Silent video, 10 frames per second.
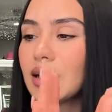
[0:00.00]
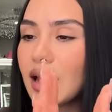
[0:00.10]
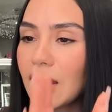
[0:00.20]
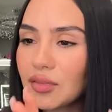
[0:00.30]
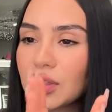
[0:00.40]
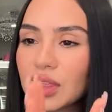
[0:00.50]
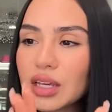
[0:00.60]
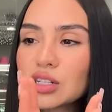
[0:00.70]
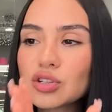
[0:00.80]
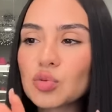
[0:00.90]

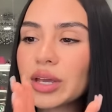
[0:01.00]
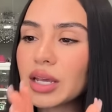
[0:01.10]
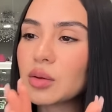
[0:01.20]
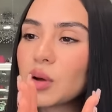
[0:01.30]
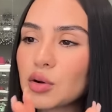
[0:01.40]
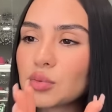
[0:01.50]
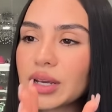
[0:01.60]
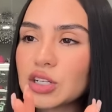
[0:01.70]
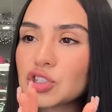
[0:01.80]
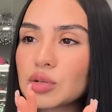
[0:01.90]
Everything is okay in
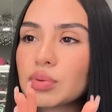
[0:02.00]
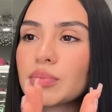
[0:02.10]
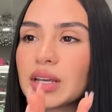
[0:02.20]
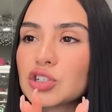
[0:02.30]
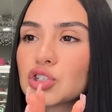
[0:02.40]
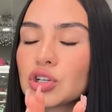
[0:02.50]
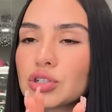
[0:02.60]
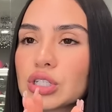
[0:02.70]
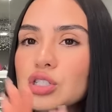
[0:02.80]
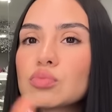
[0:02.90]
moderation, but make sure
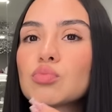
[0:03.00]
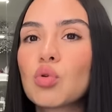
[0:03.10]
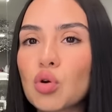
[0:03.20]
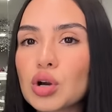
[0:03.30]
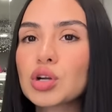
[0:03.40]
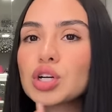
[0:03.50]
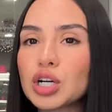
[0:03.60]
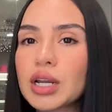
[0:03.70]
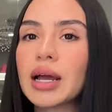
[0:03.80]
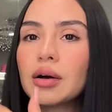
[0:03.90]
it's more
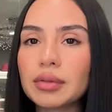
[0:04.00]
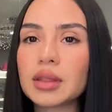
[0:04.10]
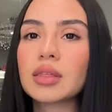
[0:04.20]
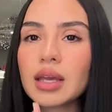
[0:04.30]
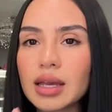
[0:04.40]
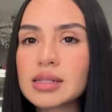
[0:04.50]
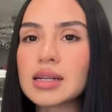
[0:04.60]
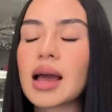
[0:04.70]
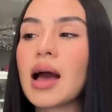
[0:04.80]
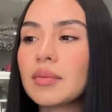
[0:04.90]
good, healthy things
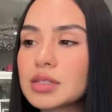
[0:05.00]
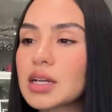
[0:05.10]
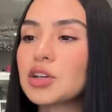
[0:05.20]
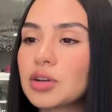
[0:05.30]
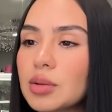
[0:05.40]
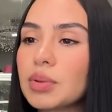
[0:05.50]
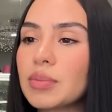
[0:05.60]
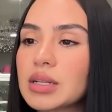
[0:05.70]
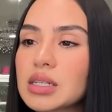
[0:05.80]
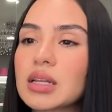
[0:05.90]
and habits that you're
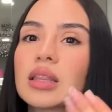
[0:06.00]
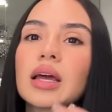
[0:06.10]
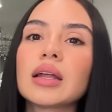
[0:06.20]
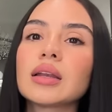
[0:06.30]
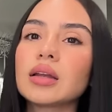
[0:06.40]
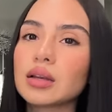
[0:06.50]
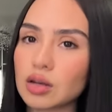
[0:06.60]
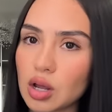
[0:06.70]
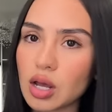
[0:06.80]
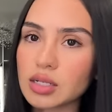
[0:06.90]
implementing than
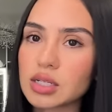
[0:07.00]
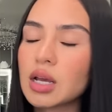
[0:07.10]
not.